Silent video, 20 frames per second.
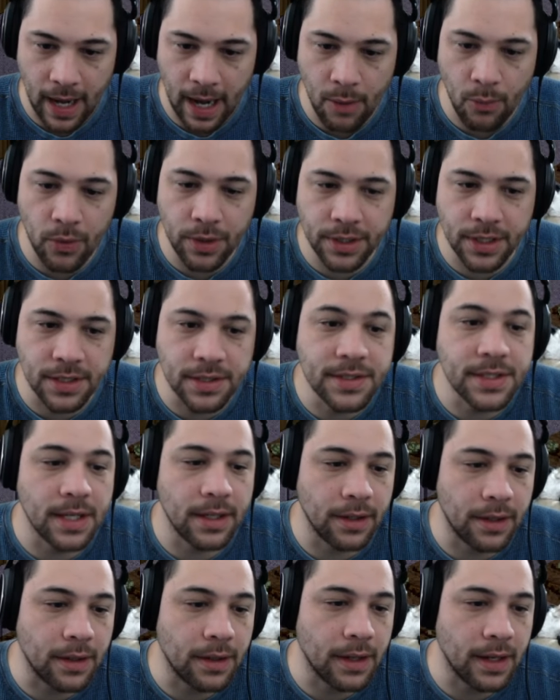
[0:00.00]
I would
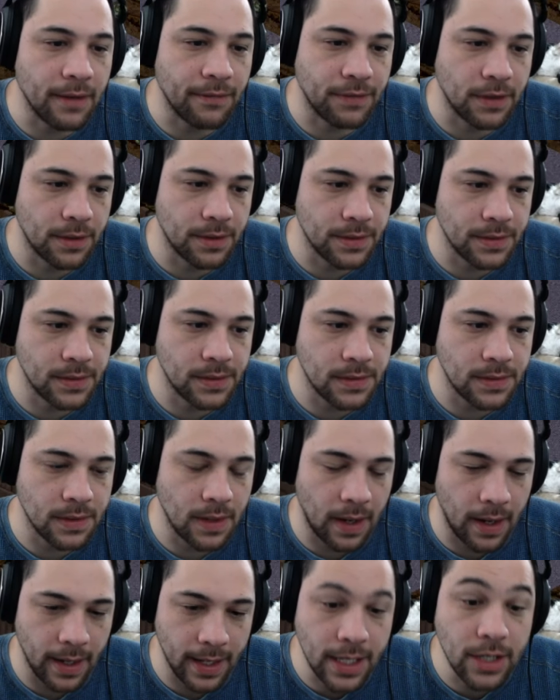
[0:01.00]
consider, if there's
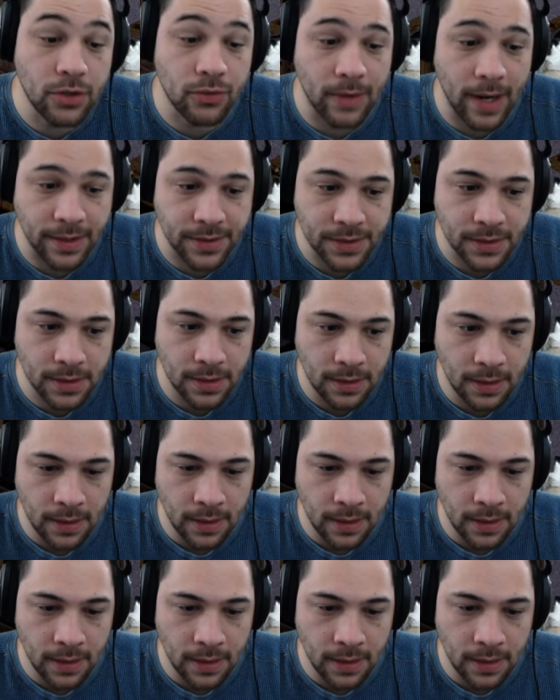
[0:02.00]
interest,